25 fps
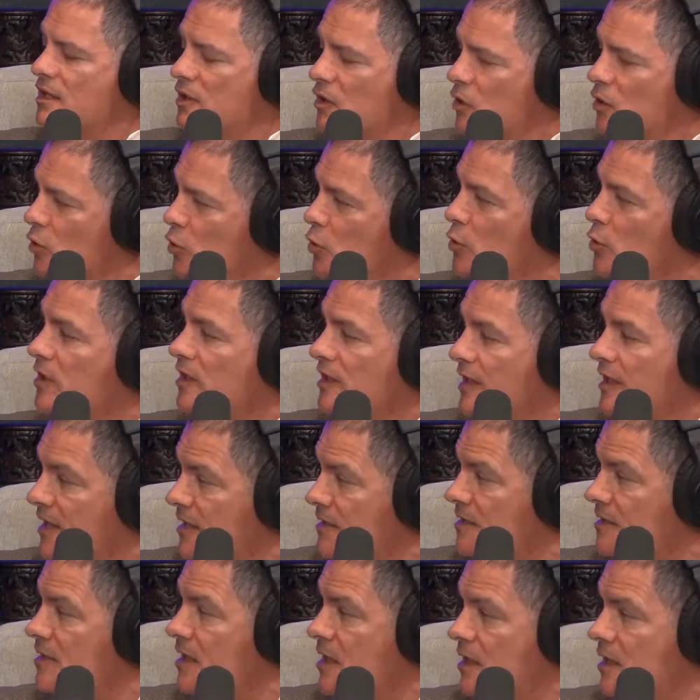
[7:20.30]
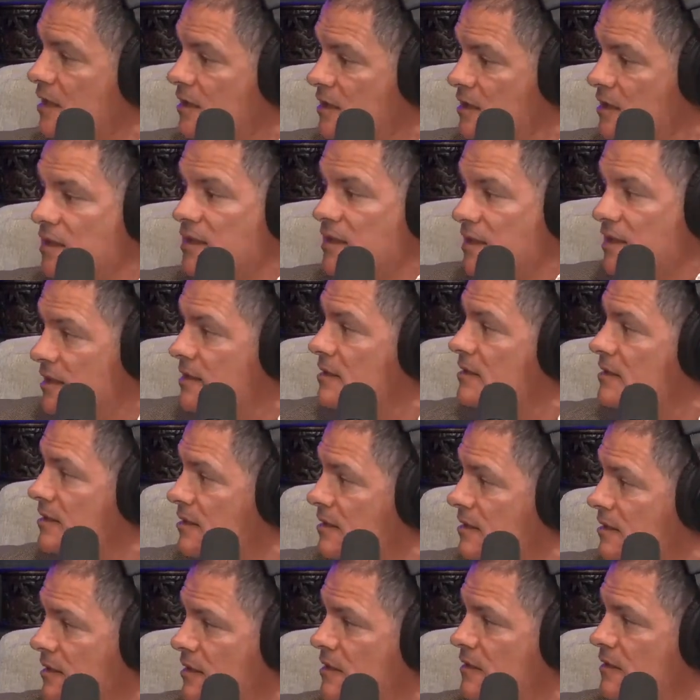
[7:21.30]
who it lands on
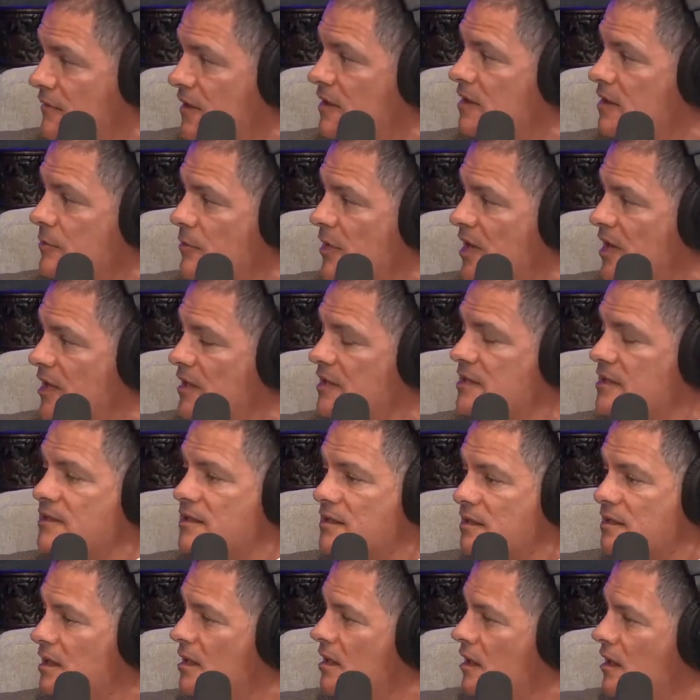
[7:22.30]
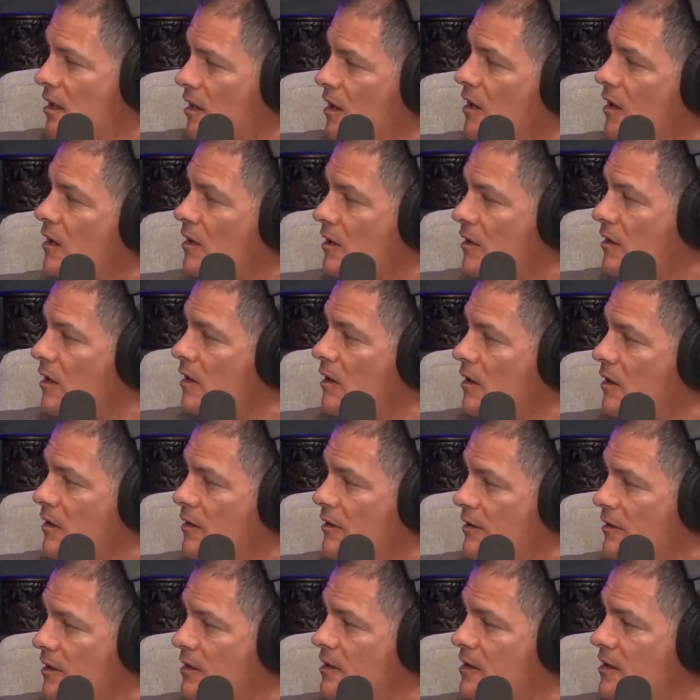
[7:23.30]
is the victimized
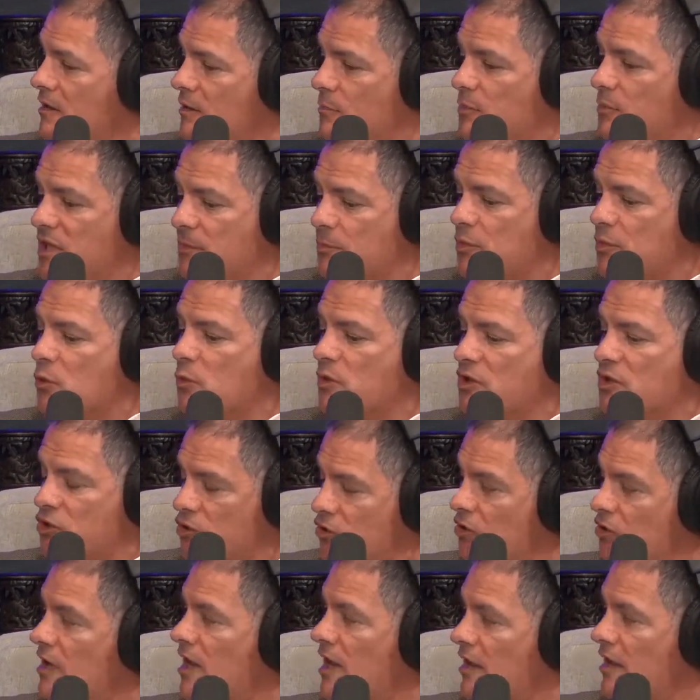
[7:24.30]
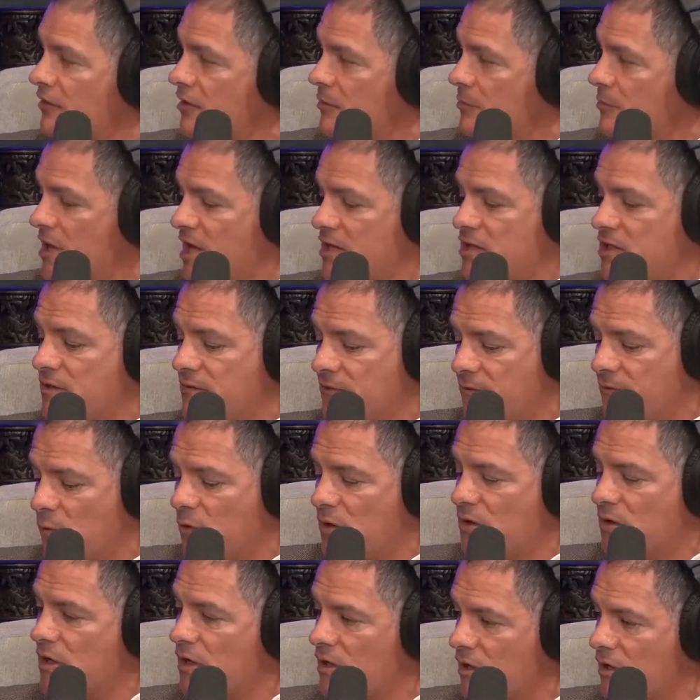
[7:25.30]
are the people we should have compassion
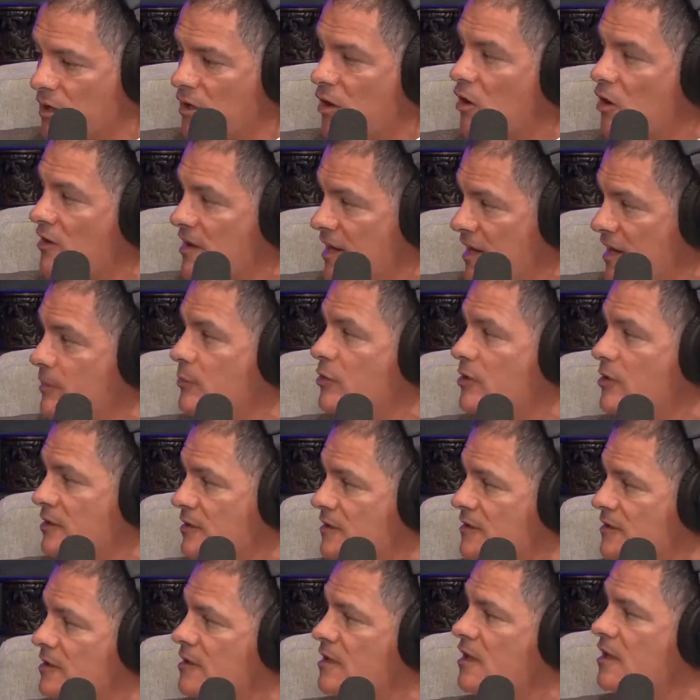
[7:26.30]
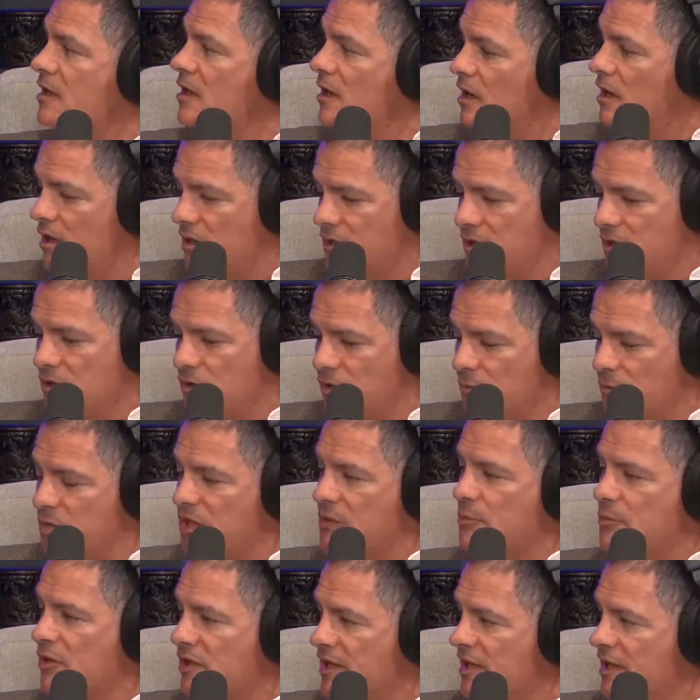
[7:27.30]
for, our neighbors, the
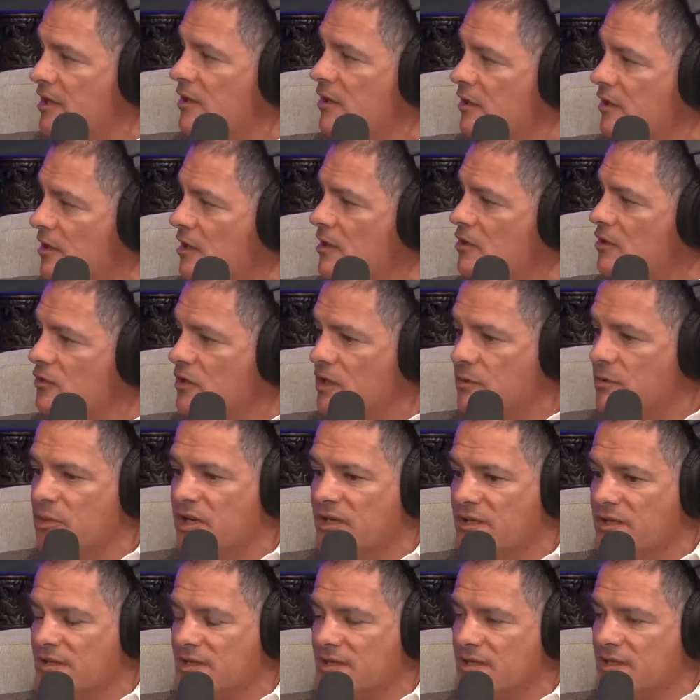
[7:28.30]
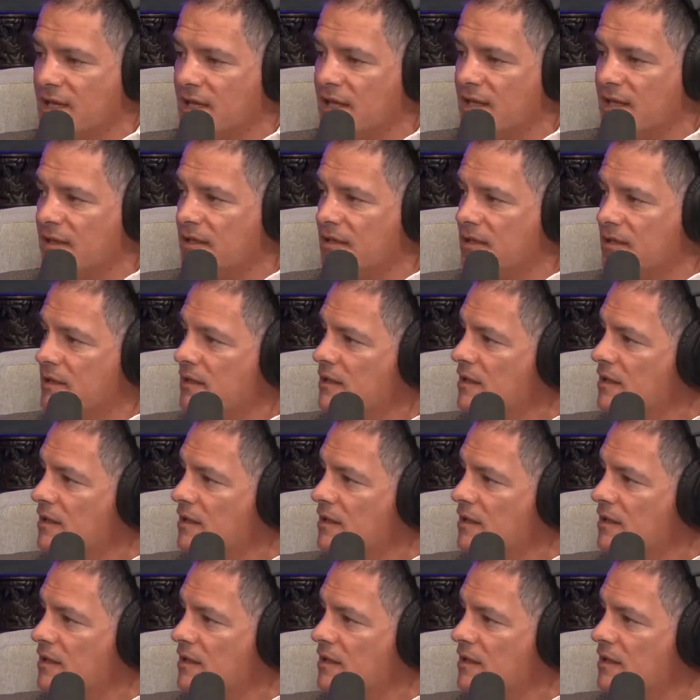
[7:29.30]
people in our country. But instead,